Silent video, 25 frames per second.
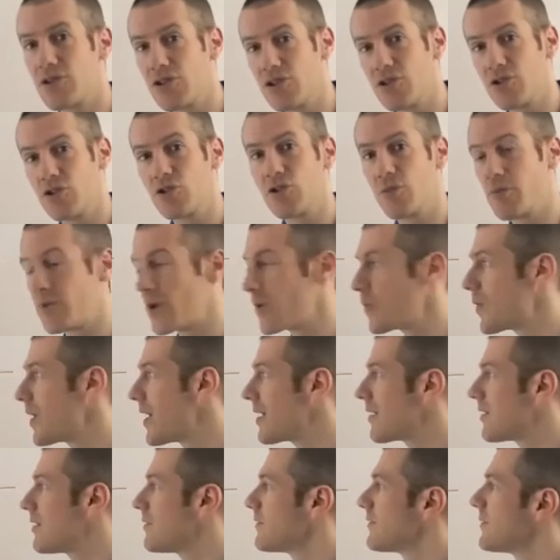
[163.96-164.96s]
that you should be
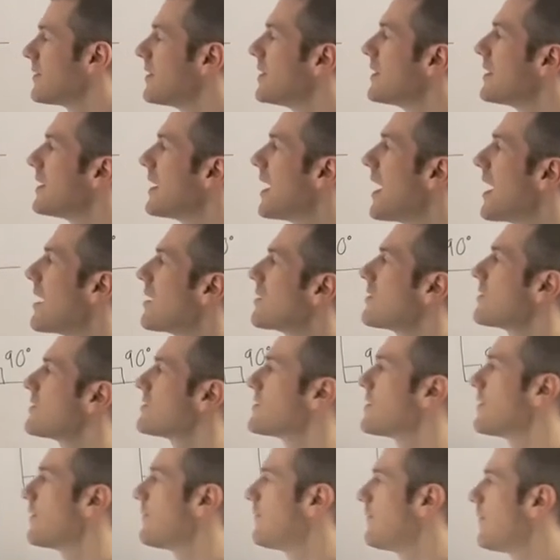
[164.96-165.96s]
aware of.
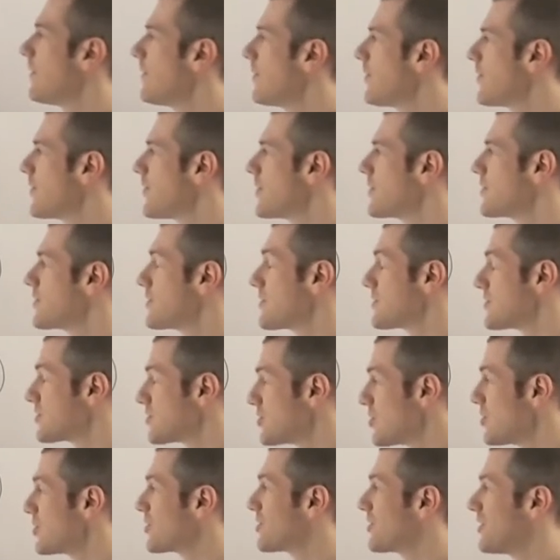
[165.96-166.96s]
Angles in a full
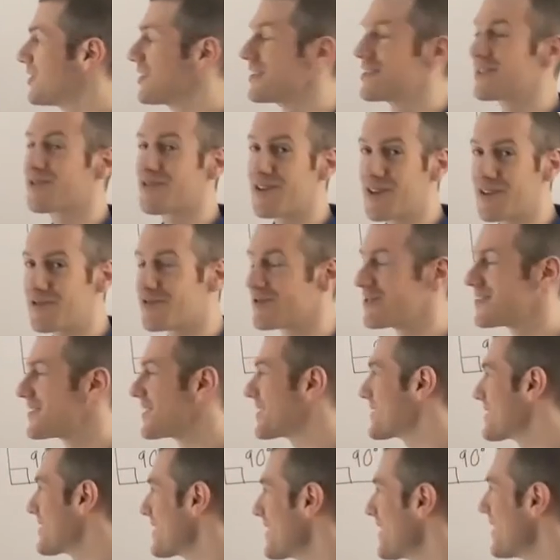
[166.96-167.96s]
circle is
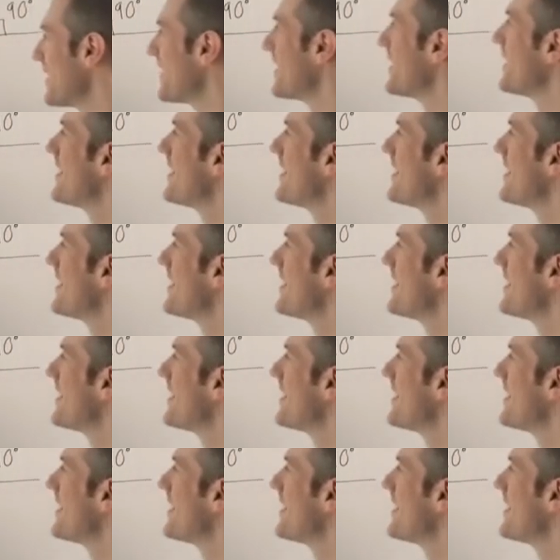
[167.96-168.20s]
360,